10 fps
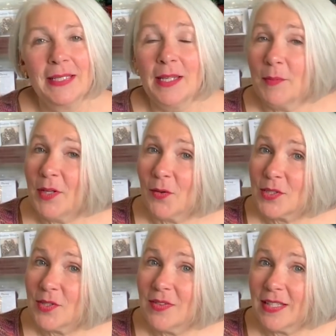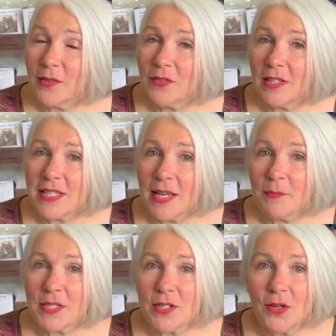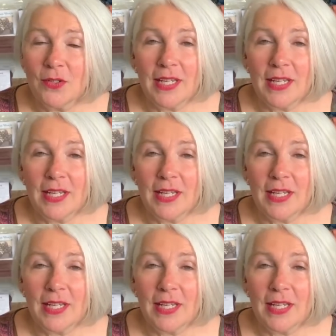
Let me know what you think of this episode.